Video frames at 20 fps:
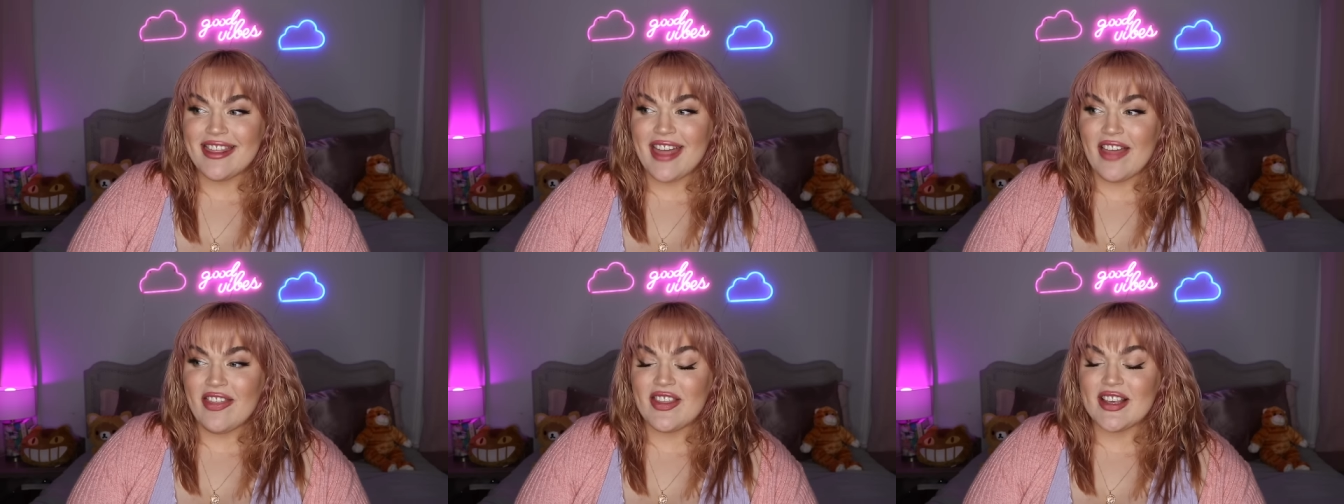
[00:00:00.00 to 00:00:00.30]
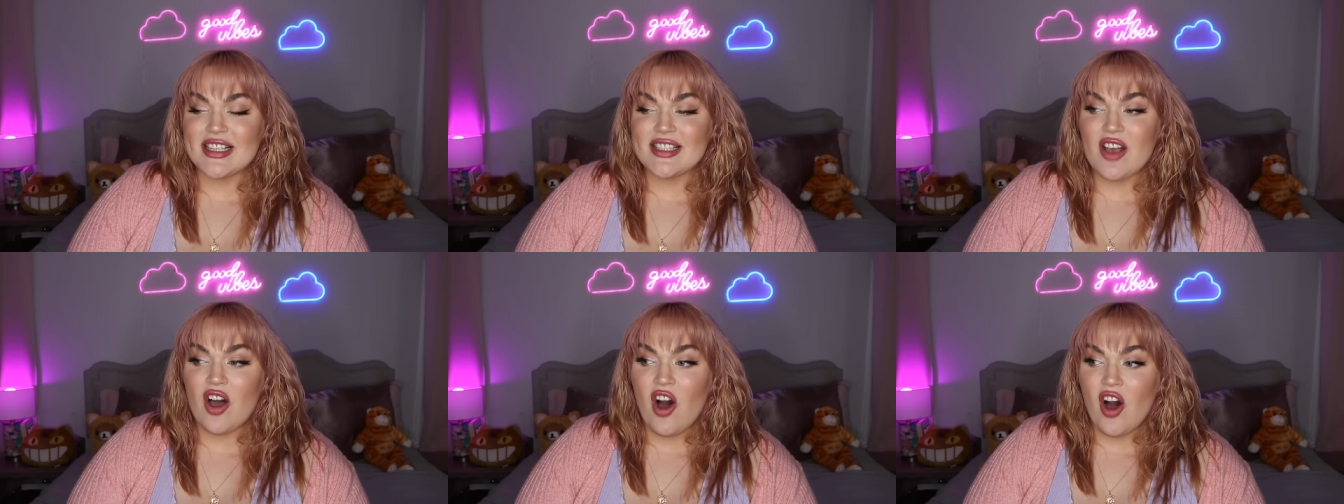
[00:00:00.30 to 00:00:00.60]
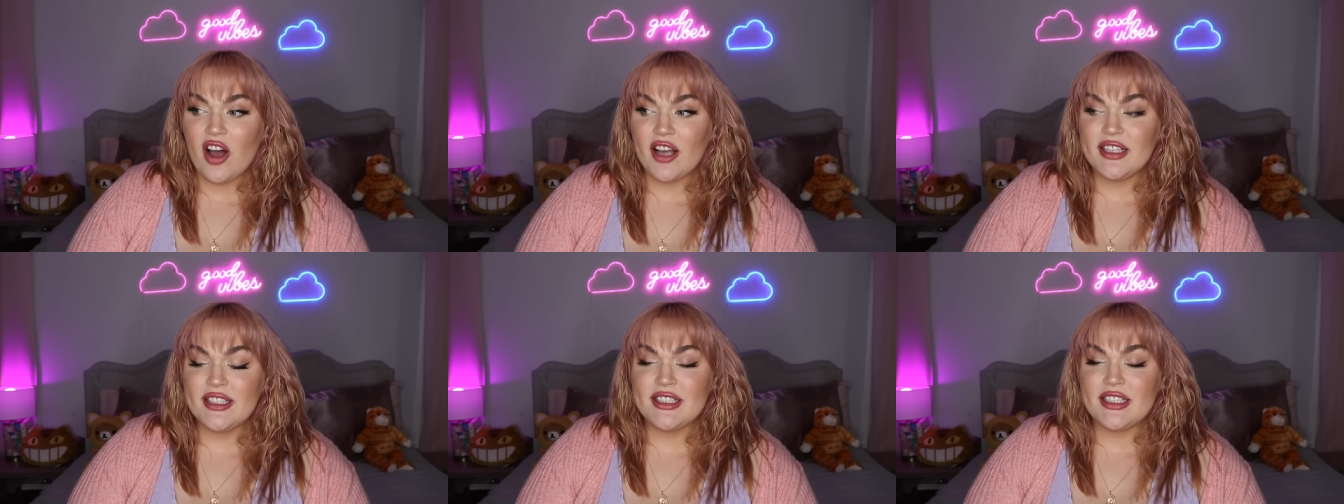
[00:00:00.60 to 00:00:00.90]
that this
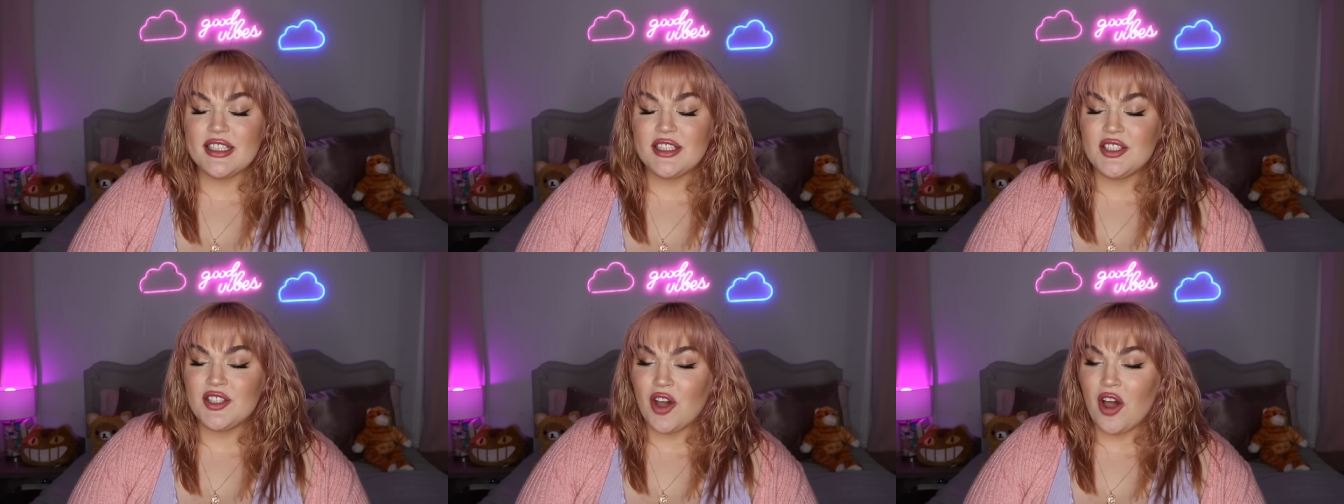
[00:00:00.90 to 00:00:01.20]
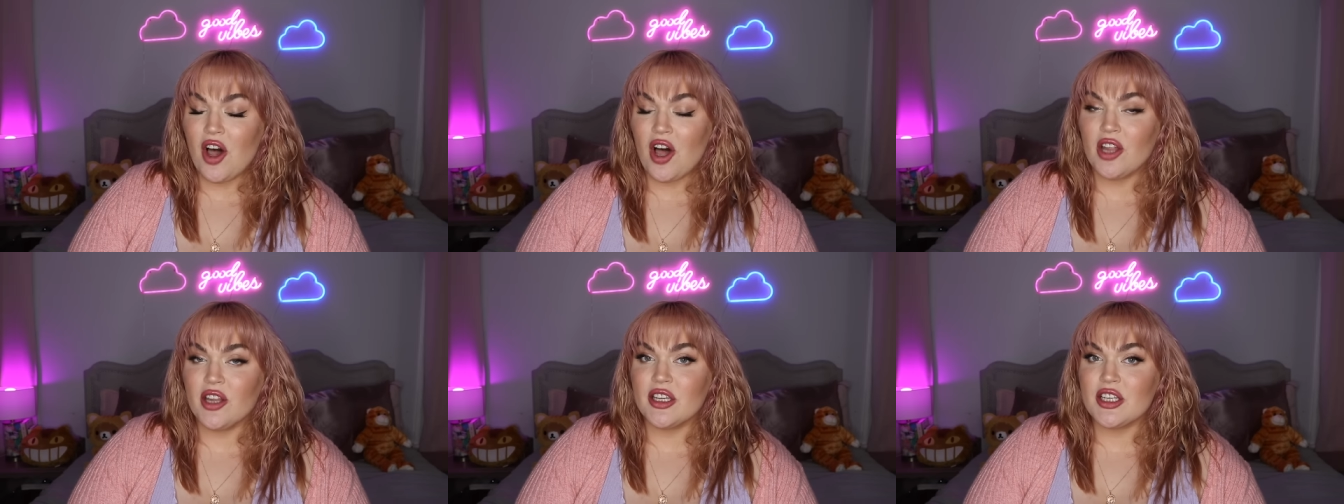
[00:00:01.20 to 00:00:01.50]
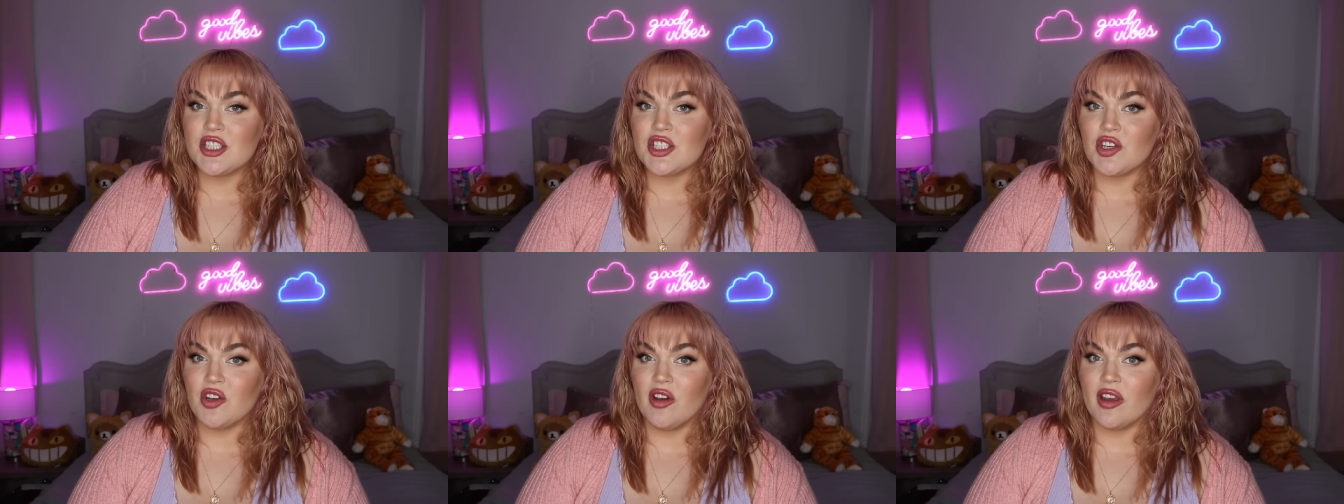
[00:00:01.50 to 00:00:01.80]
haunted doll
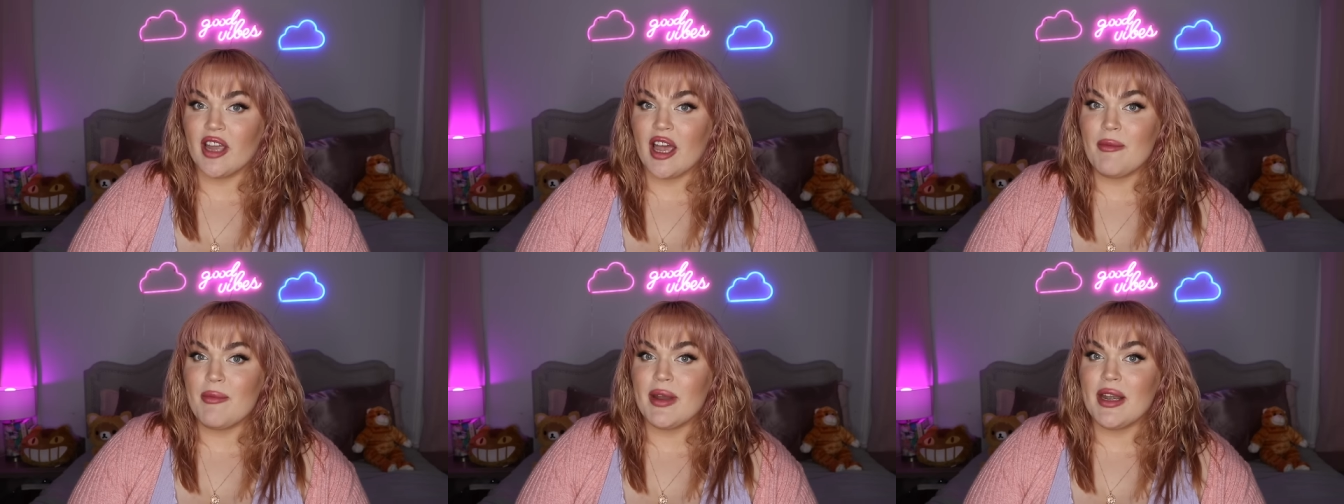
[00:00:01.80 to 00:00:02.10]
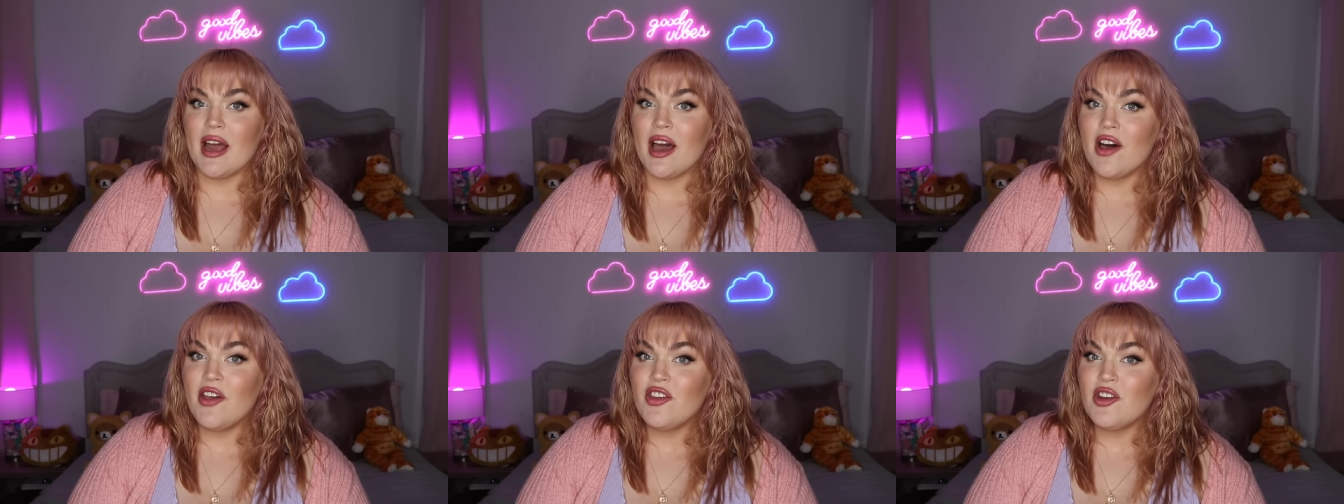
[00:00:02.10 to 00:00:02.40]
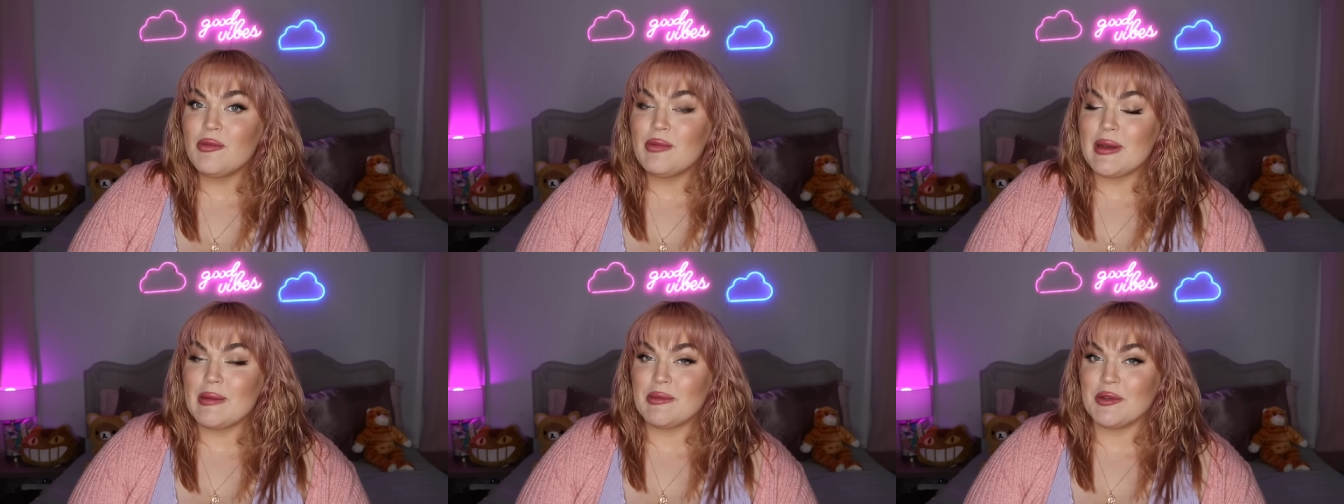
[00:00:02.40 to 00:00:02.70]
is showing up in
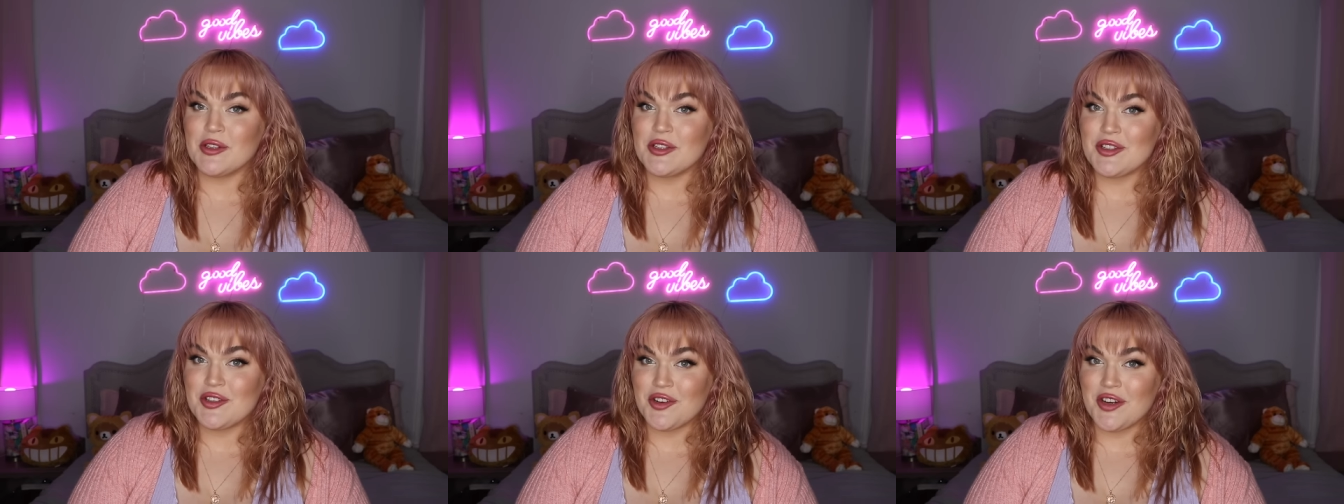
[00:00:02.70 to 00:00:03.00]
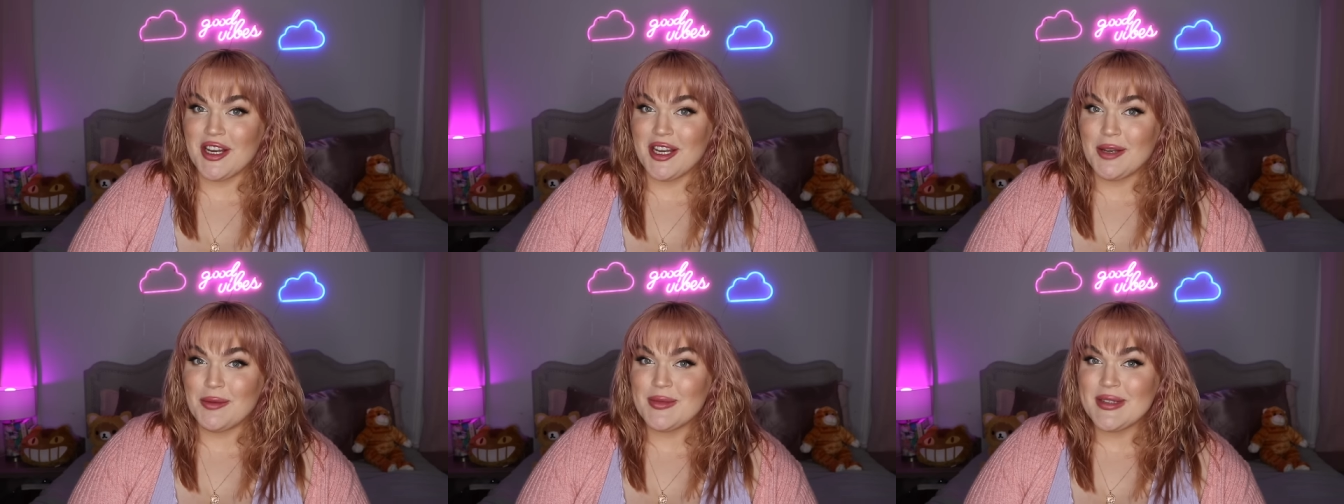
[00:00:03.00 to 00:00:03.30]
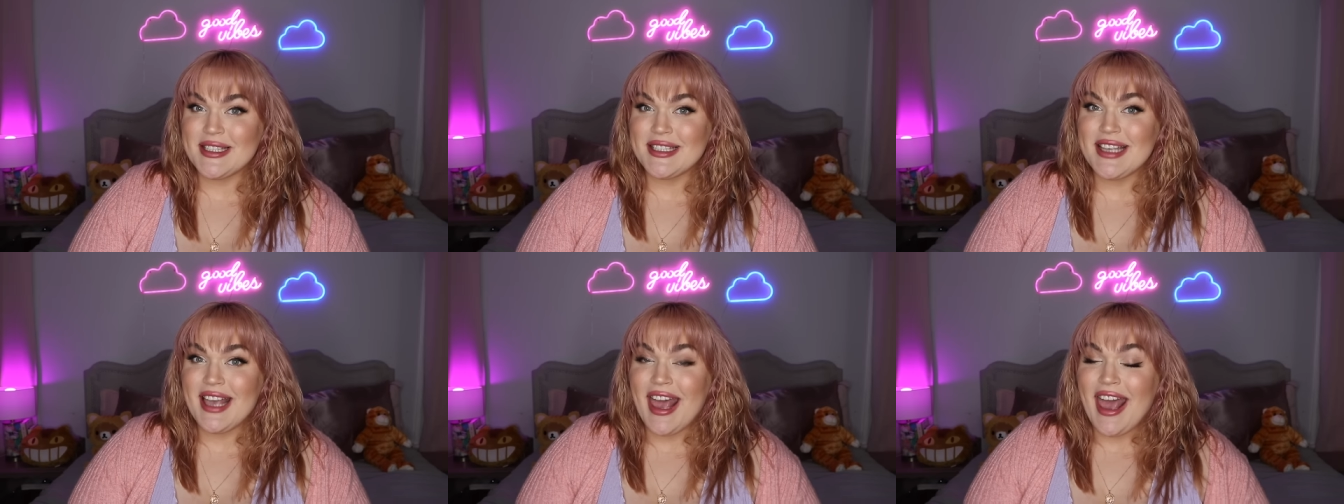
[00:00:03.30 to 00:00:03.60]
other people's
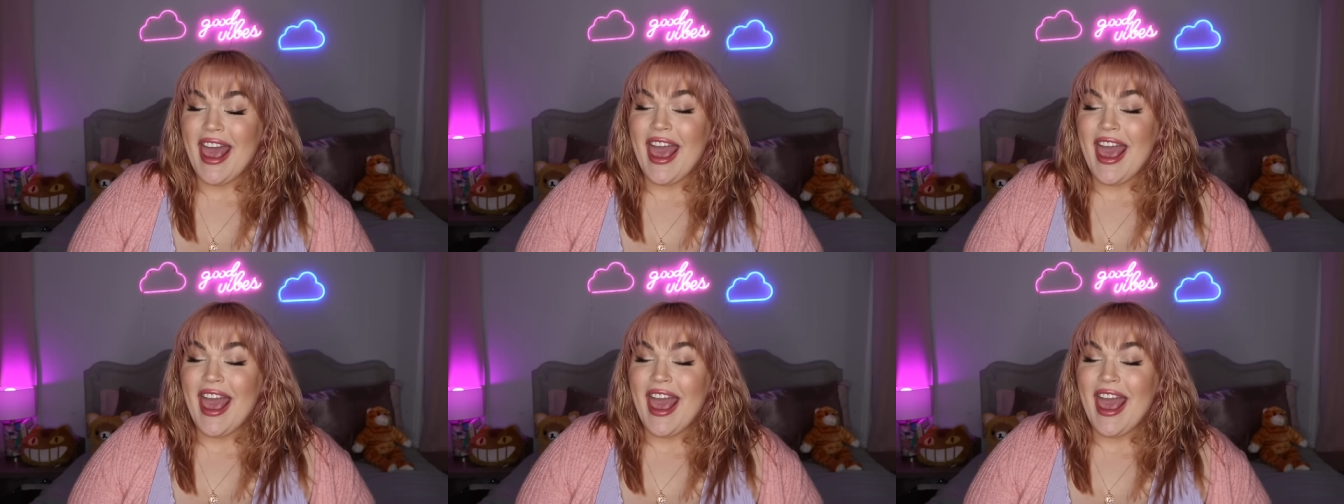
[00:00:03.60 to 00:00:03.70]
dreams.